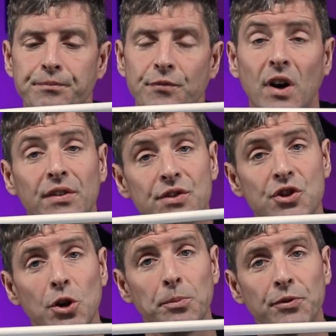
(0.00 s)
fluorescent
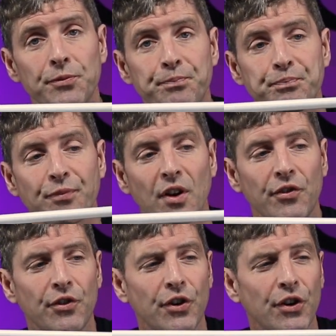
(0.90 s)
tubes
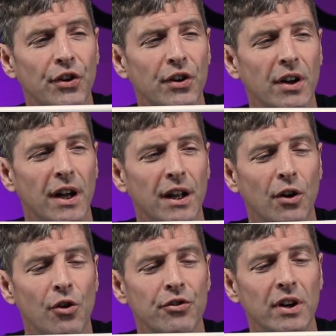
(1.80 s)
for
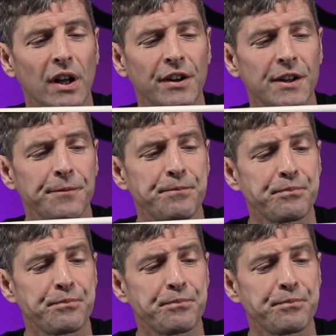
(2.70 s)
ordinary lighting.